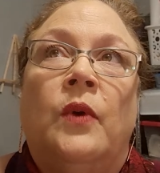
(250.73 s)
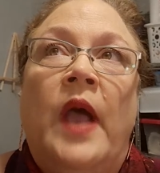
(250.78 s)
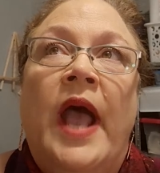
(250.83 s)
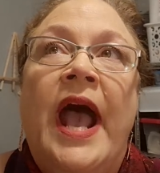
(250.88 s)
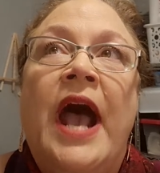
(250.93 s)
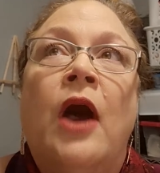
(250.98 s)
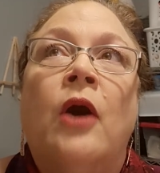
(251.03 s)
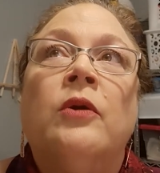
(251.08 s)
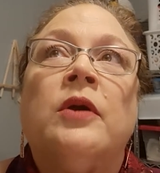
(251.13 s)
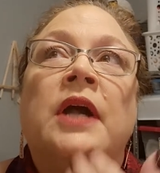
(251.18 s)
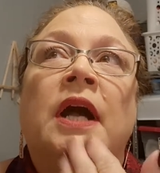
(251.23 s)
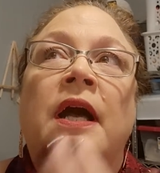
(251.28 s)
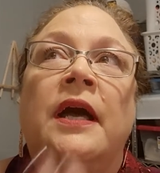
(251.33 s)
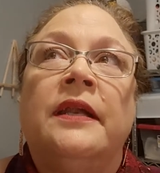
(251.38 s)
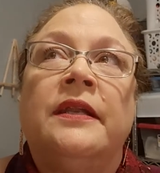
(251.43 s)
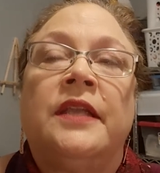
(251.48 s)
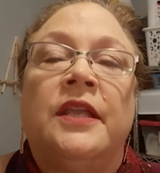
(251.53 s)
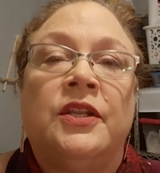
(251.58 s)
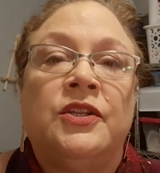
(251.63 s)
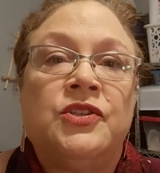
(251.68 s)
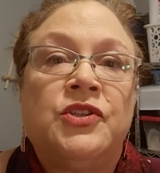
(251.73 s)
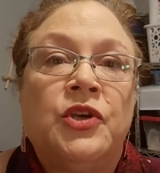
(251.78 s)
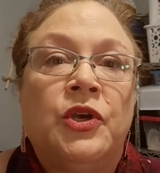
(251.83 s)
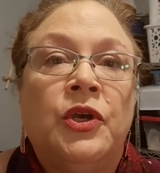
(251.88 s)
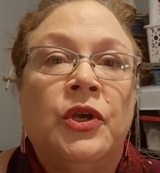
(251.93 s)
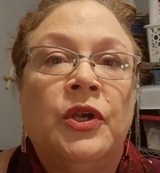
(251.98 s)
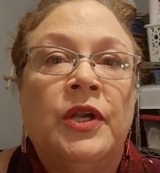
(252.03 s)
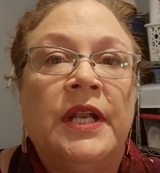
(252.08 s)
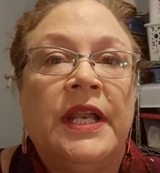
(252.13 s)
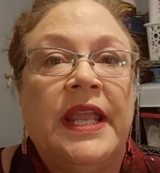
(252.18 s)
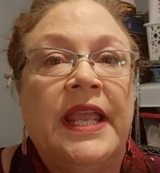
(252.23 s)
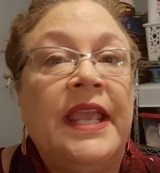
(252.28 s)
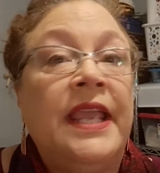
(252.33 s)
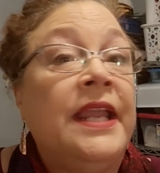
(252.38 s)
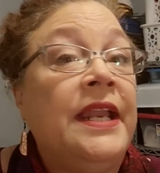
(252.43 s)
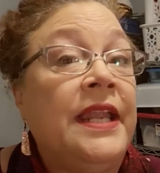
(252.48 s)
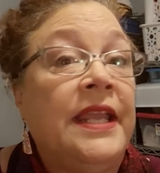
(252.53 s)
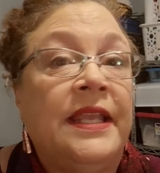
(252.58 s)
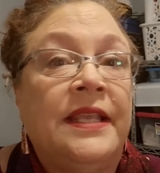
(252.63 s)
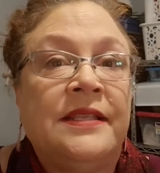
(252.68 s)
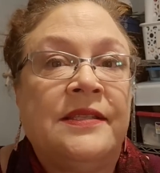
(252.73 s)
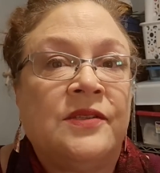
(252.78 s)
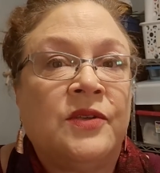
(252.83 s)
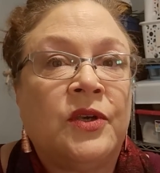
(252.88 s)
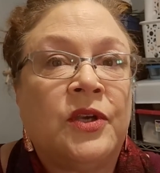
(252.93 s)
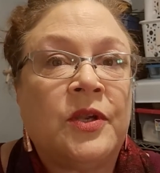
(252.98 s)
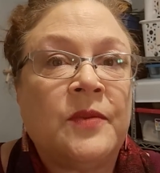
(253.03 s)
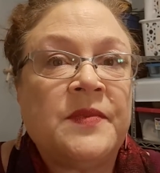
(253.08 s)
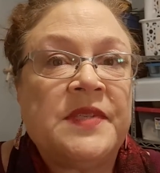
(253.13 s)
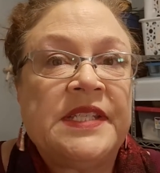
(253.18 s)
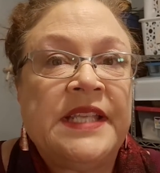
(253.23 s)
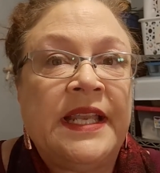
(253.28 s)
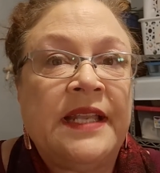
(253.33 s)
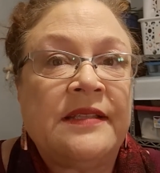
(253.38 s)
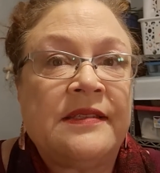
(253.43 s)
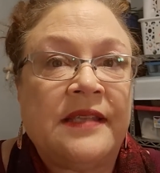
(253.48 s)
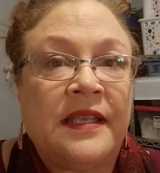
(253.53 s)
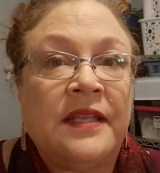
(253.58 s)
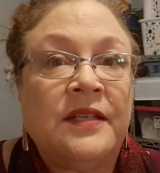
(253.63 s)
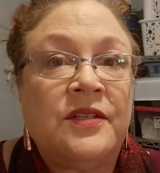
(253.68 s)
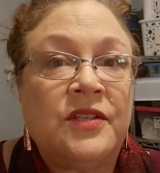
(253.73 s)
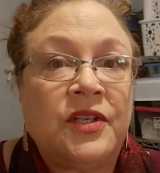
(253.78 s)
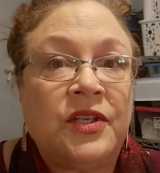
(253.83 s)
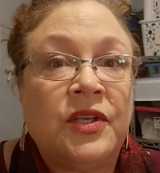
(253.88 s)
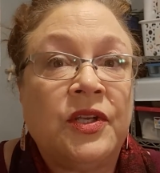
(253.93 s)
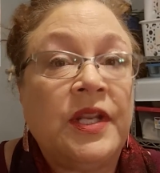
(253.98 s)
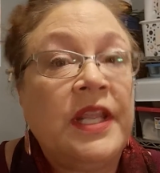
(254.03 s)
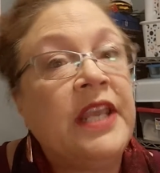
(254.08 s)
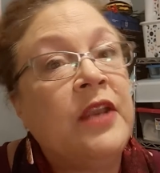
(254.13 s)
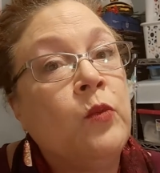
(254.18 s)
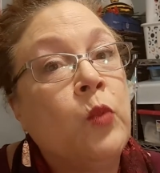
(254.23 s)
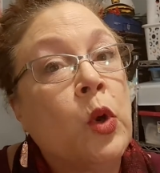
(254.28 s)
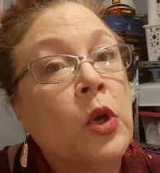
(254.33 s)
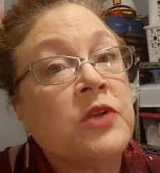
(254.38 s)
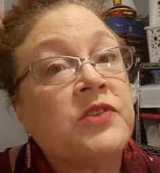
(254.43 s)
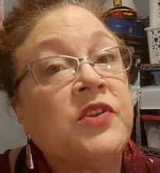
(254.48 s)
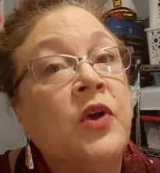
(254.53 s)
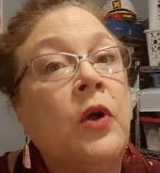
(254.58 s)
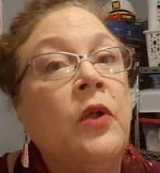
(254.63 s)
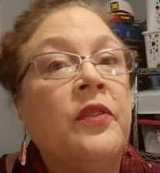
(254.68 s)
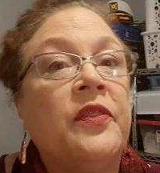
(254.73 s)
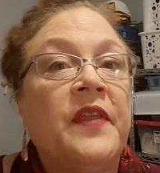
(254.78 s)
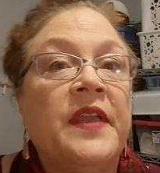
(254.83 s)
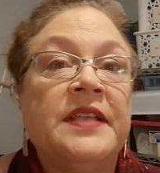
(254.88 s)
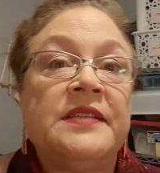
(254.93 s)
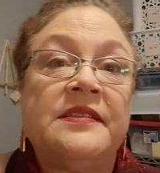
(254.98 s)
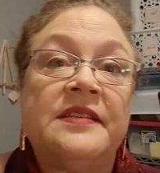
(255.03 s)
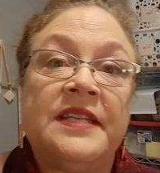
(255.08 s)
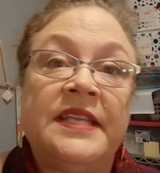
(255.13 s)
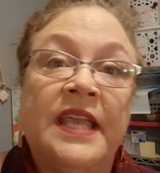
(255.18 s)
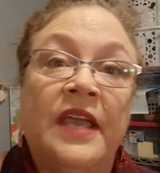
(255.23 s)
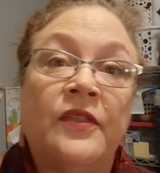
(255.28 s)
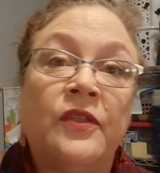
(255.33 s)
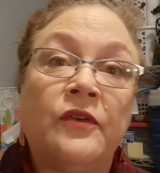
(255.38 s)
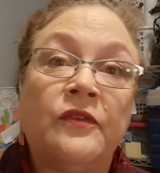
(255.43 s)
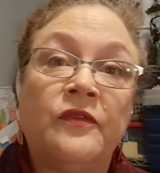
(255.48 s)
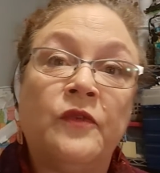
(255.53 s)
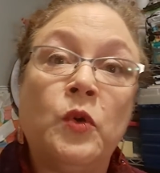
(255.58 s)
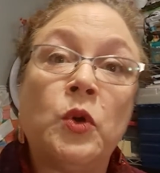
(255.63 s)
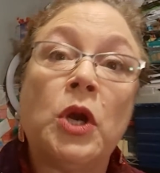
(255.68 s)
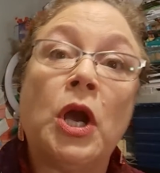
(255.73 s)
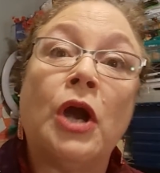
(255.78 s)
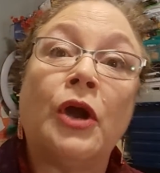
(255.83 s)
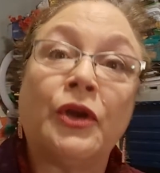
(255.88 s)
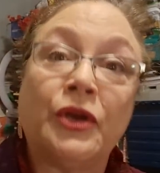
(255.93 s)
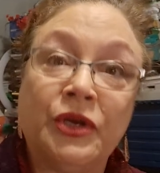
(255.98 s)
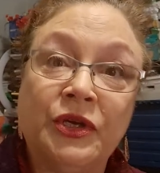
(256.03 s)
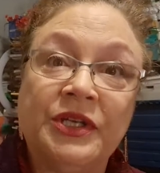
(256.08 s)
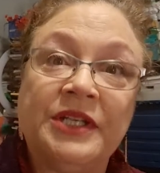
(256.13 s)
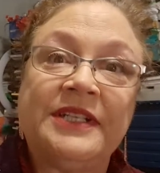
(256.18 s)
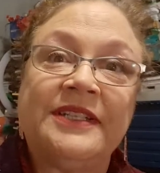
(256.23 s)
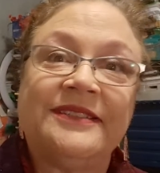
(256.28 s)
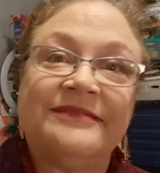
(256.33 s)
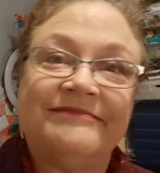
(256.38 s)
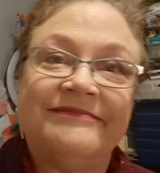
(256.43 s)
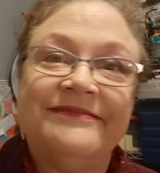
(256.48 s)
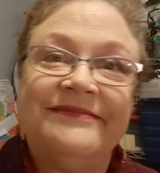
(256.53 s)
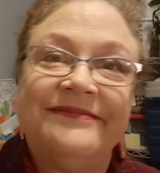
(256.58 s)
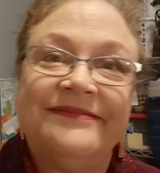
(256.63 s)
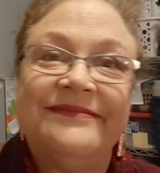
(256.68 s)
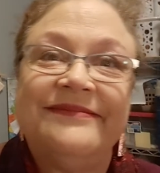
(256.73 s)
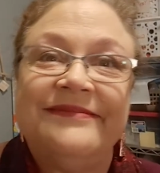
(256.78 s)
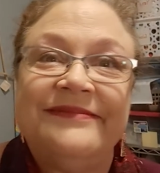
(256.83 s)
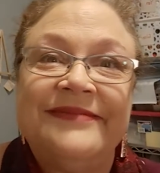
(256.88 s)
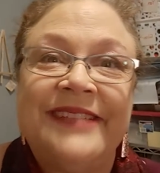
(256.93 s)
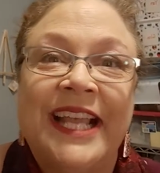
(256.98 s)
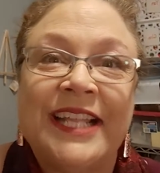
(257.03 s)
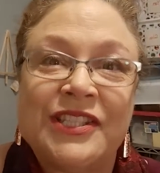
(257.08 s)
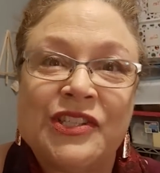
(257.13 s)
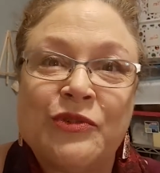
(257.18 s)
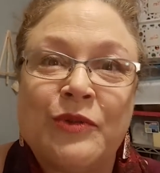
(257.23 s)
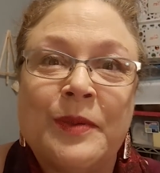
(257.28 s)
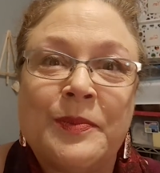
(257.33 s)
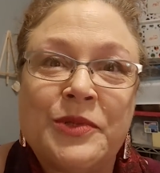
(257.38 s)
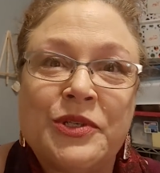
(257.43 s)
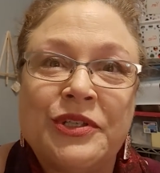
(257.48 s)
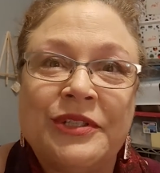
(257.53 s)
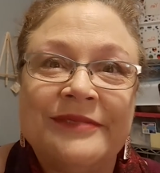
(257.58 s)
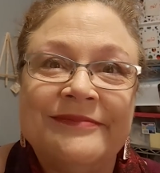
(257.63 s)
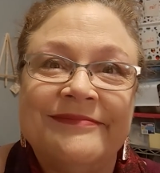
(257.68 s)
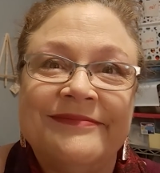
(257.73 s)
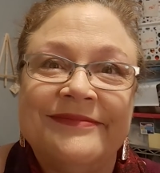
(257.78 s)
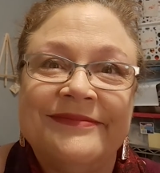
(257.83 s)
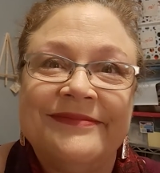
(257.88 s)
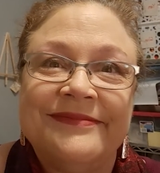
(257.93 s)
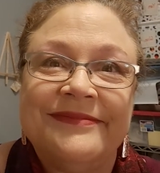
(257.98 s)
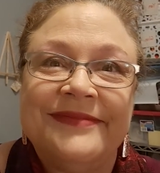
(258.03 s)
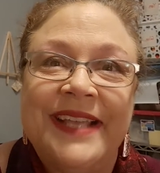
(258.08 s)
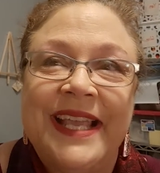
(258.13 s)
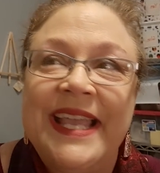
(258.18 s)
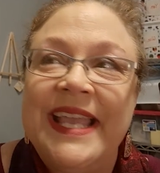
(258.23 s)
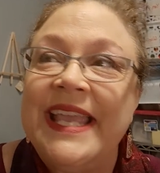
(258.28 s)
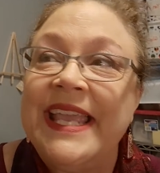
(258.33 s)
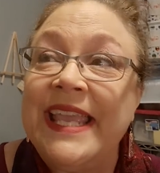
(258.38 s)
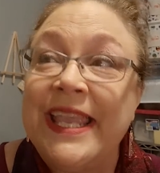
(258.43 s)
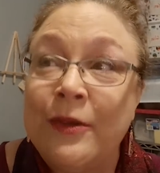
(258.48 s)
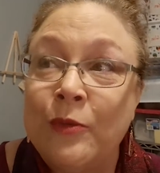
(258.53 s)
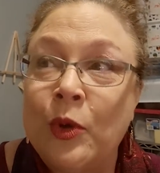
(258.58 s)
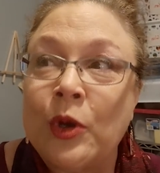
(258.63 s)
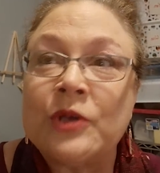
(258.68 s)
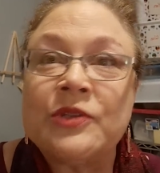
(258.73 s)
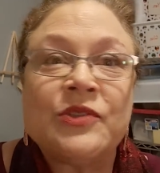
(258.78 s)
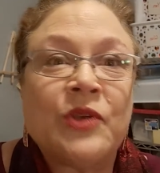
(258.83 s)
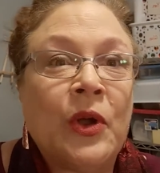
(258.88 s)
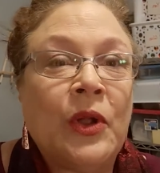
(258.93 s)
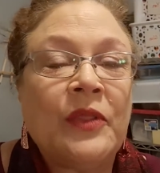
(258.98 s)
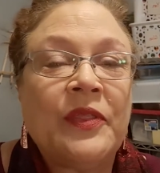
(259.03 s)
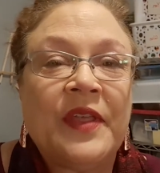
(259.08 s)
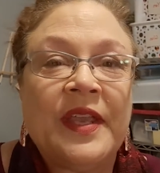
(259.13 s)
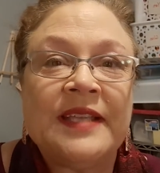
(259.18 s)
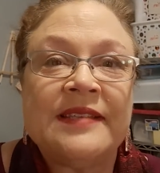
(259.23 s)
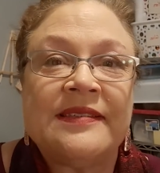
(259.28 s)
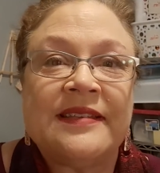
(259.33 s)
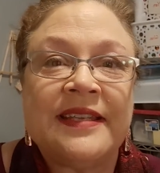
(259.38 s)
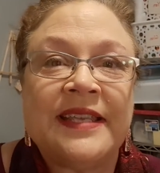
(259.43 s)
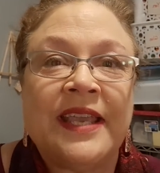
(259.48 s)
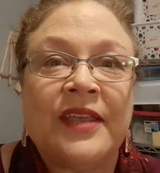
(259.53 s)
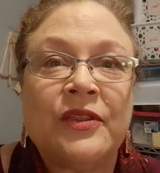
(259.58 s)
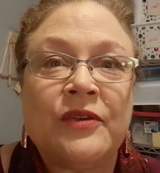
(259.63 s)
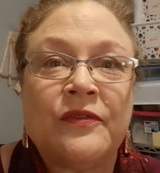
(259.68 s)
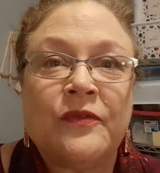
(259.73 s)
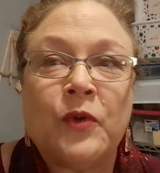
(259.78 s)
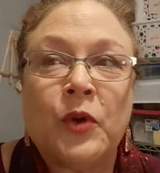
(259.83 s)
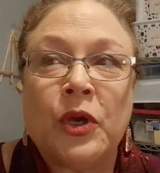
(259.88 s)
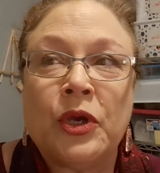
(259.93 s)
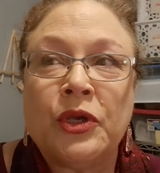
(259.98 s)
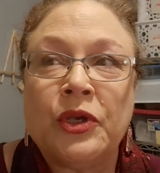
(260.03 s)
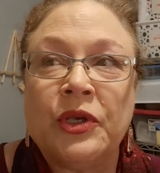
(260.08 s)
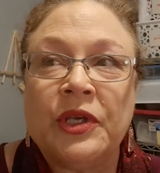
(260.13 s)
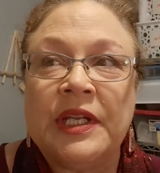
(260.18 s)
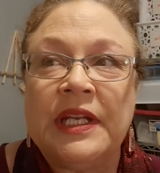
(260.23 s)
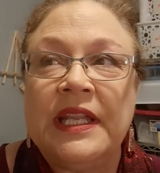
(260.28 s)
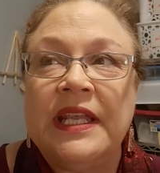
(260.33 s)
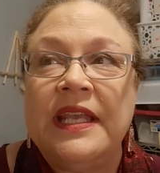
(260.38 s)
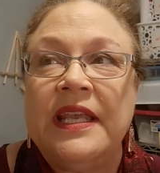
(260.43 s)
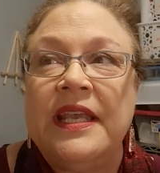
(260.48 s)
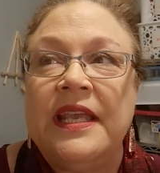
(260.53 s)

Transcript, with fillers: how God can turn any circumstance into good? He works all things together for our good. That's scripture. He works all things together for our good